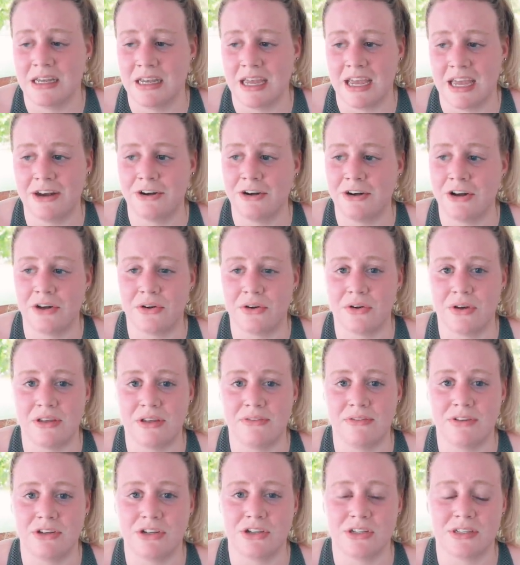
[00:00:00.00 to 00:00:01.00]
I don't know,
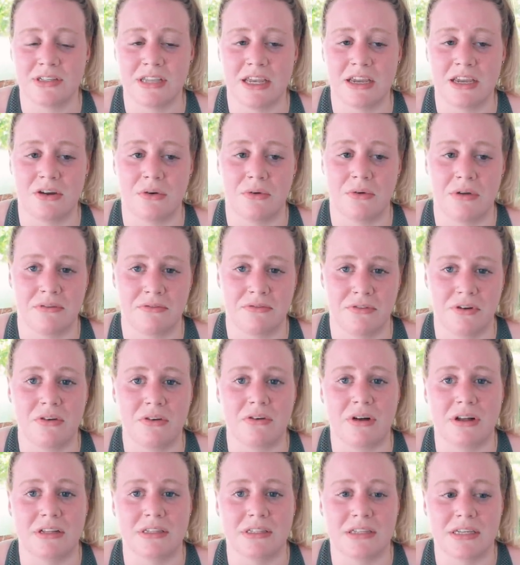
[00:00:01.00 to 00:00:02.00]
even just like going for a
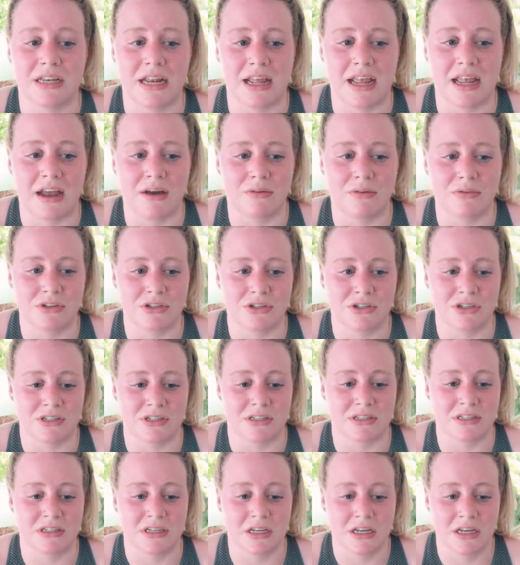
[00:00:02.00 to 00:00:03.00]
run today, I was
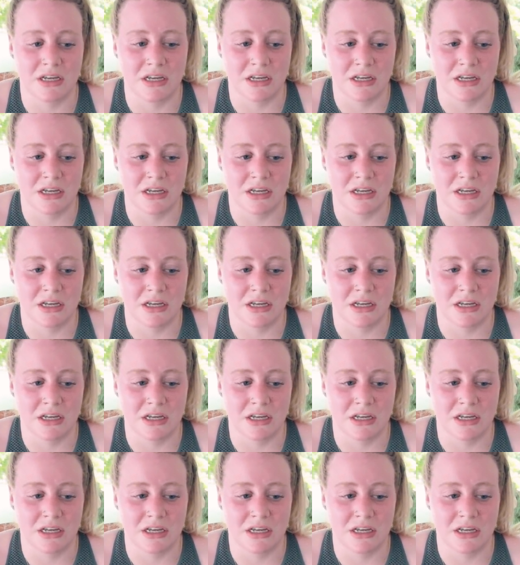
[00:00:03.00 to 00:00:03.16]
just